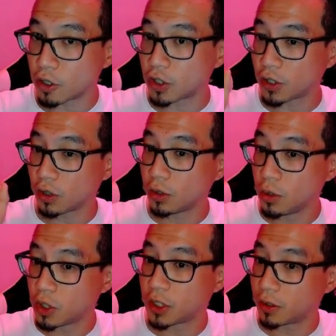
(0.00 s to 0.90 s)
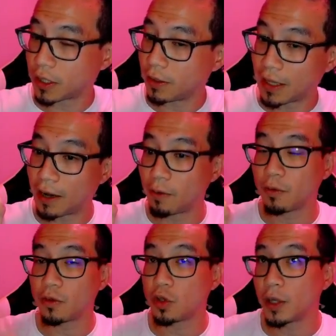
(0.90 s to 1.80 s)
solution, okay? Now,
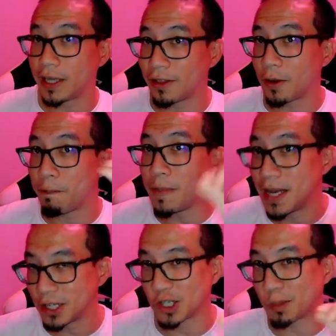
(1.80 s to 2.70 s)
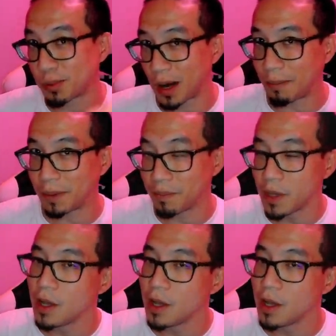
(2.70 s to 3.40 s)
to another miniature problem.